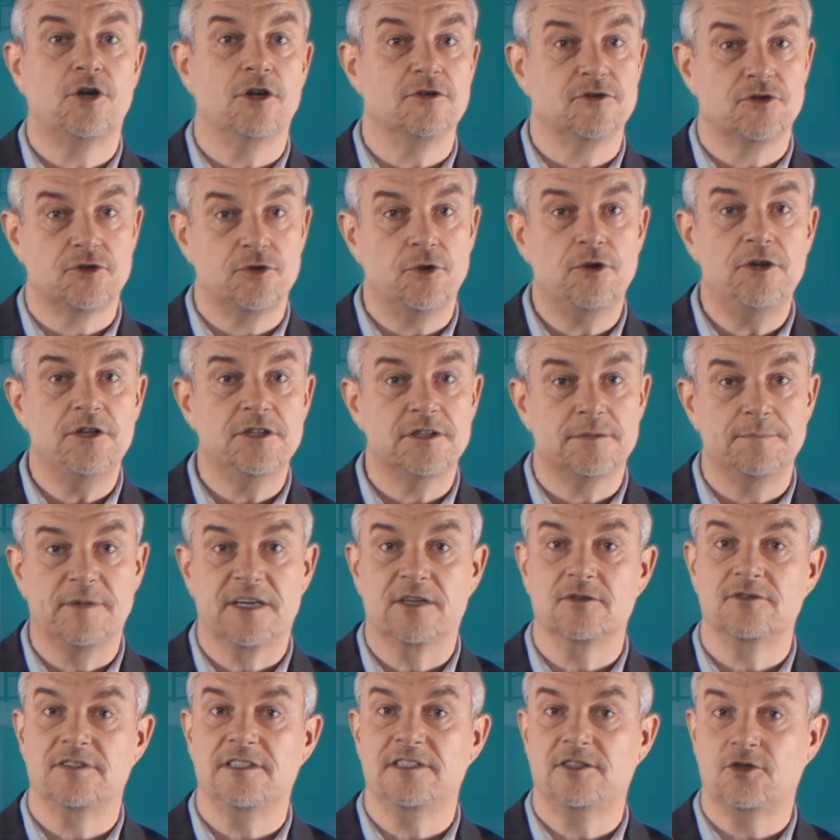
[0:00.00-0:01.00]
concerns
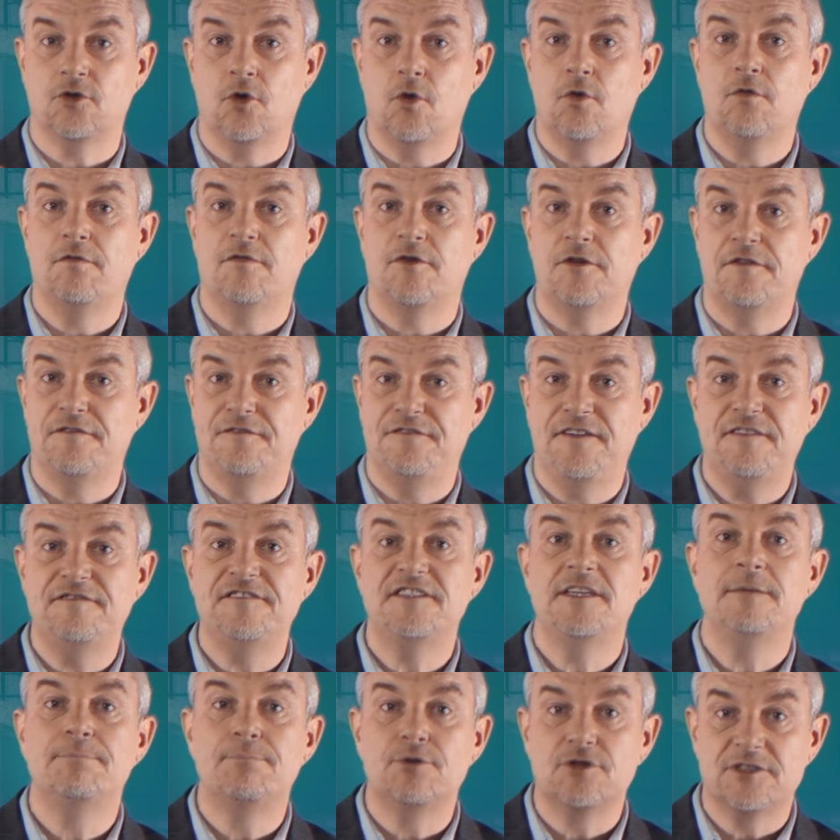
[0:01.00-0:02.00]
because it's over
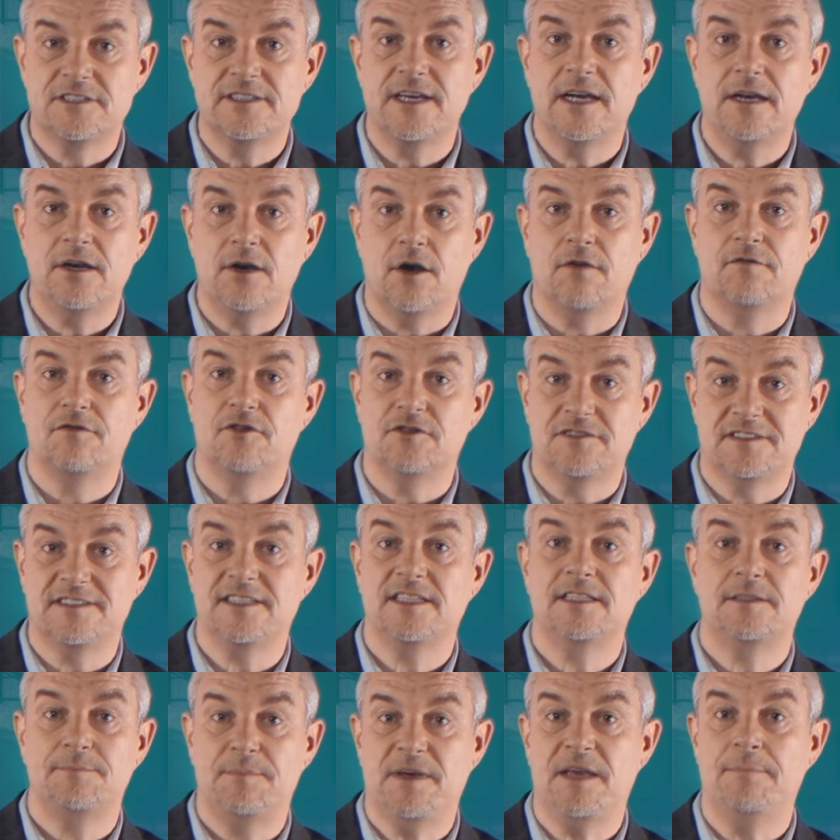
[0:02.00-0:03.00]
50% of the
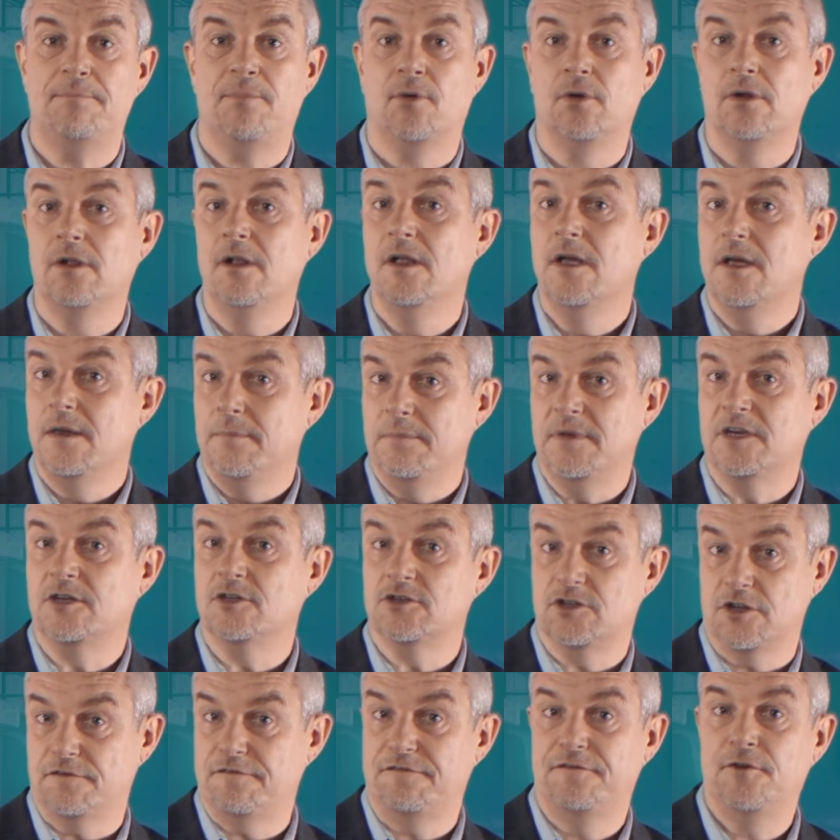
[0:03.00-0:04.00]
sick people
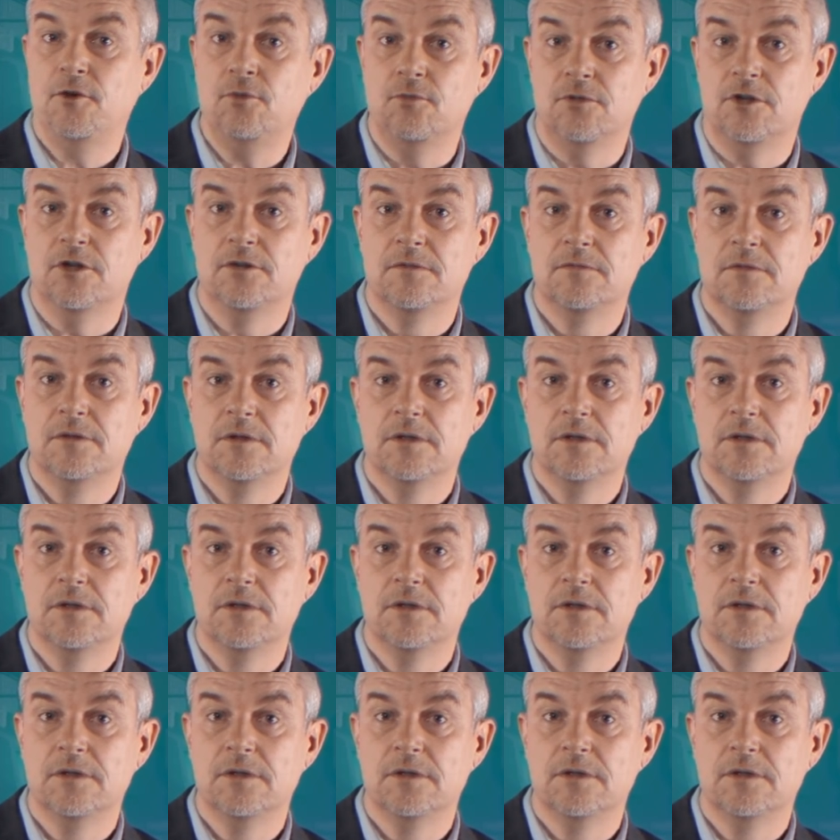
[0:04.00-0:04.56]
because of food.